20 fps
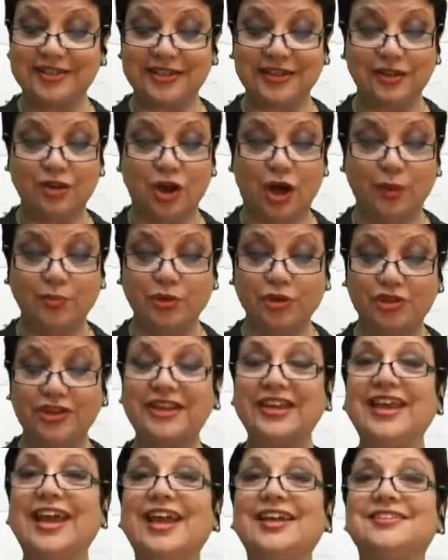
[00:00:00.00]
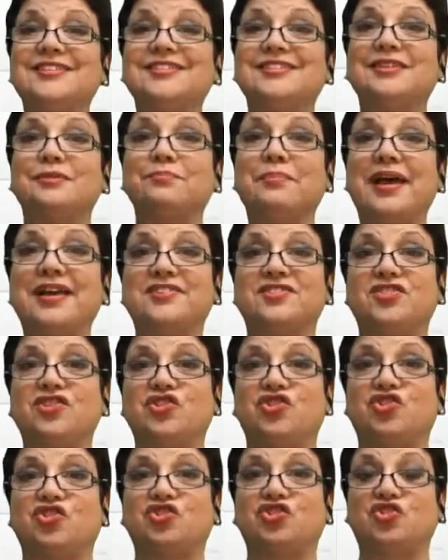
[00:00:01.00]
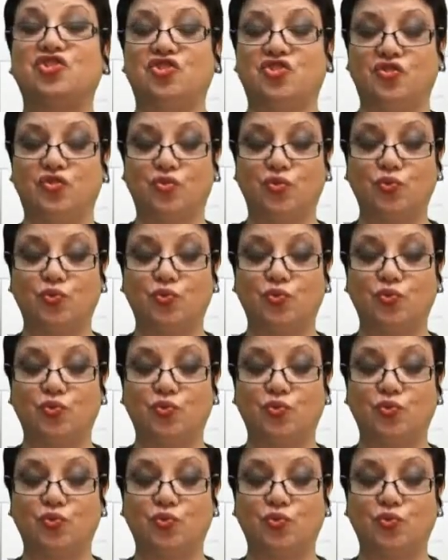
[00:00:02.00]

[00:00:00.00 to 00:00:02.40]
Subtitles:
he communicates the message.